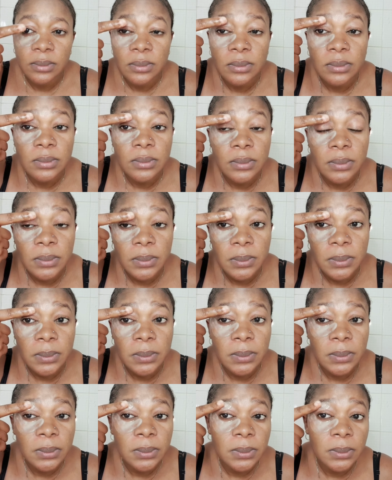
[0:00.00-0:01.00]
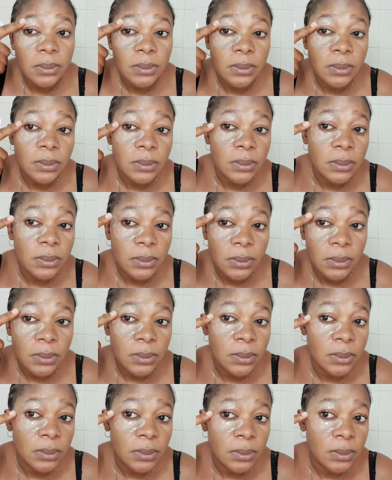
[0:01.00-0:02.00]

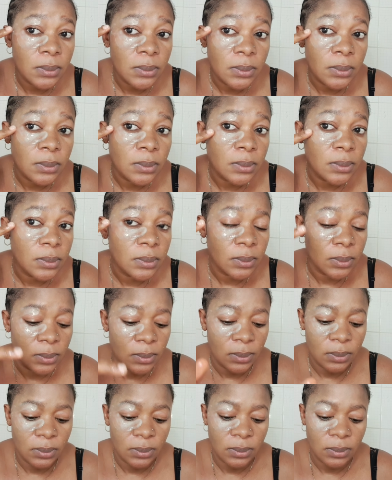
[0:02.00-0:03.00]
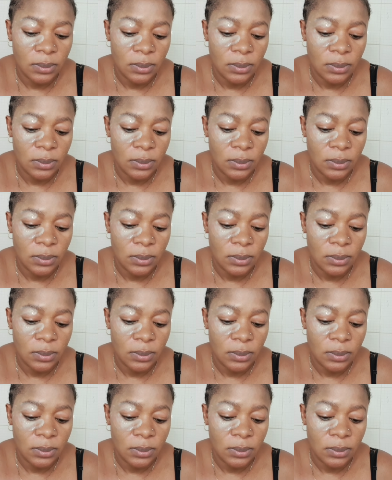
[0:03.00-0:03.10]
(no one is talking)